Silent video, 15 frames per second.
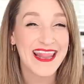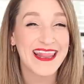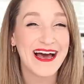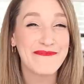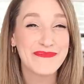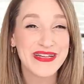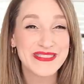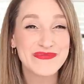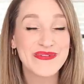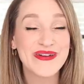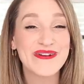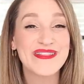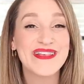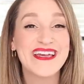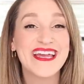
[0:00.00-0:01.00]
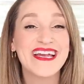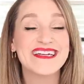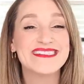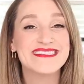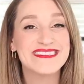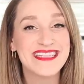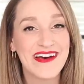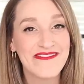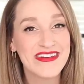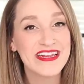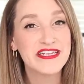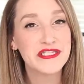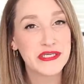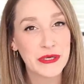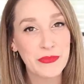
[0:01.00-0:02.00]
That means we are looking at
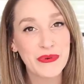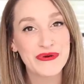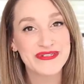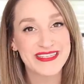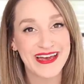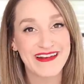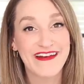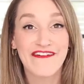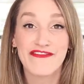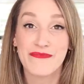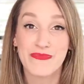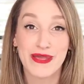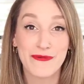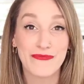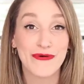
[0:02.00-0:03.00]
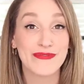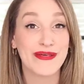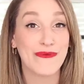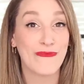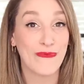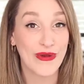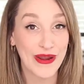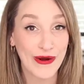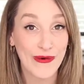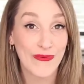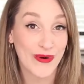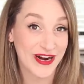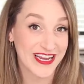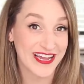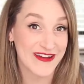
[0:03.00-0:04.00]
72% of the people that we are
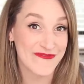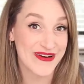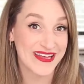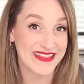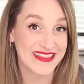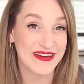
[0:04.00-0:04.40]
working with,